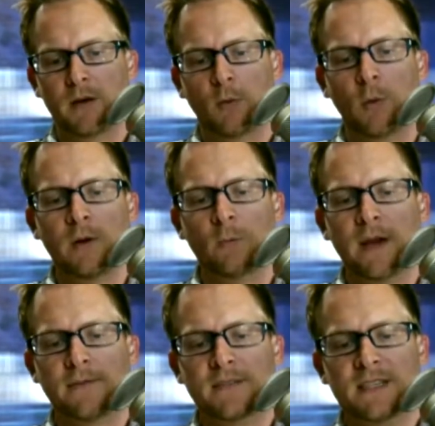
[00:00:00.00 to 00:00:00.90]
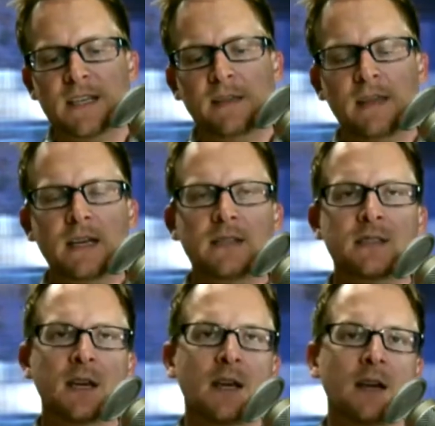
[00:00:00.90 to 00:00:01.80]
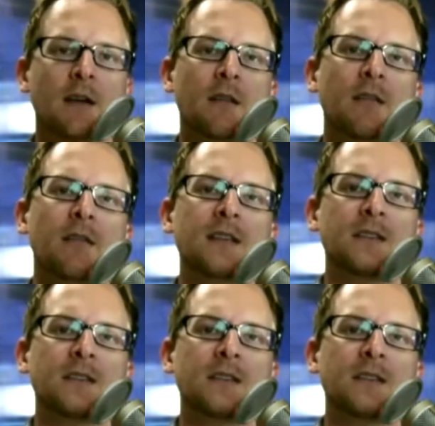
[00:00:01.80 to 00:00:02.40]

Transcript: we we have seen these these